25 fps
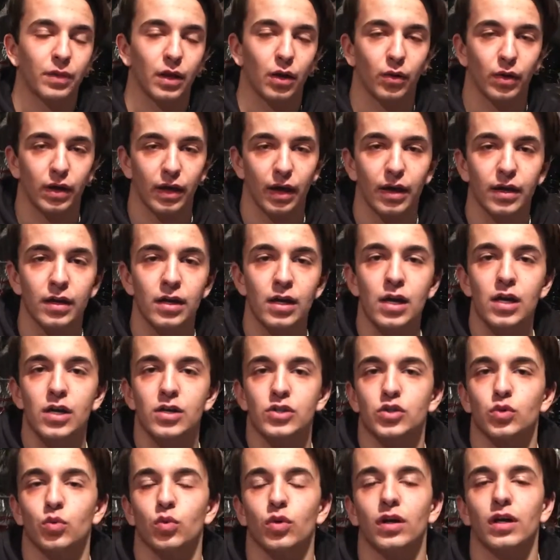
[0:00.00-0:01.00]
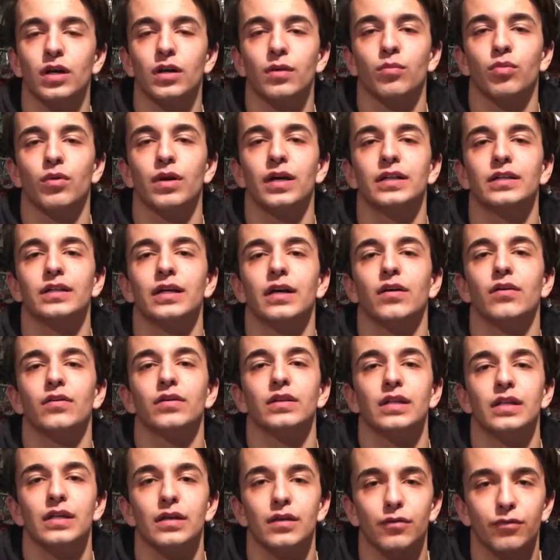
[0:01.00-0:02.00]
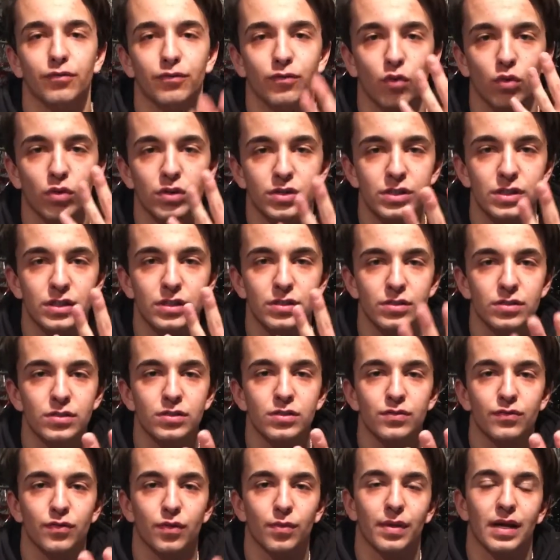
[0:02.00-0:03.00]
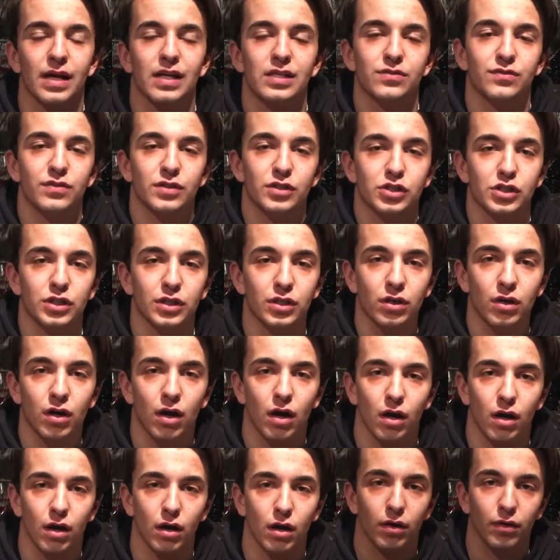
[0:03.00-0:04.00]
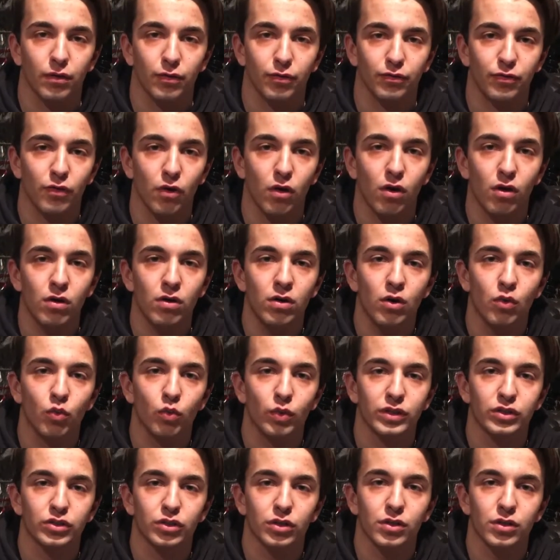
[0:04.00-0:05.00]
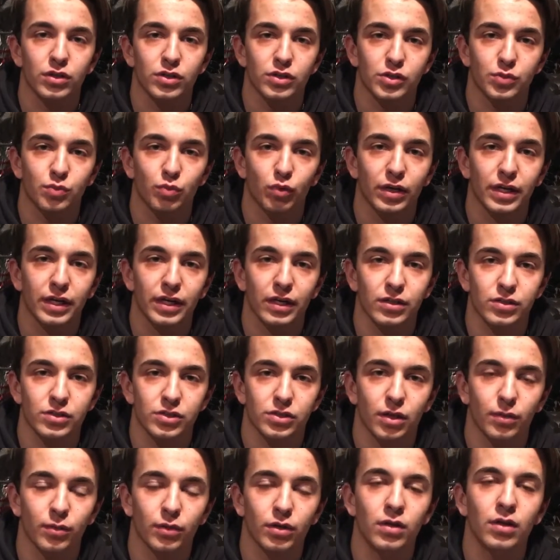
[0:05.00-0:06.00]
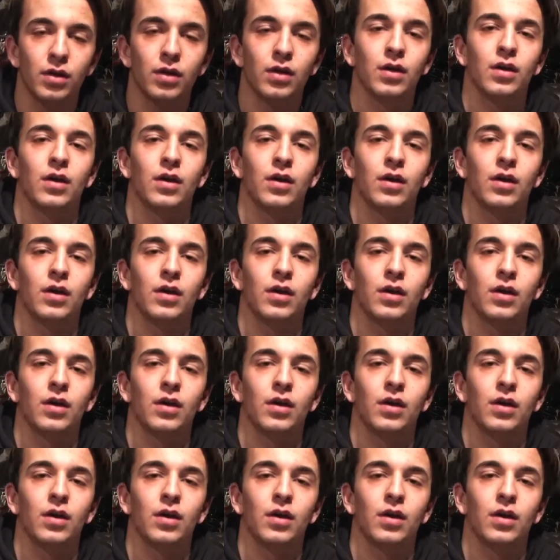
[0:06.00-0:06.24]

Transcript: Okay, so we're going to break down the four seasons for bass fishing, fall, winter, spring, summer.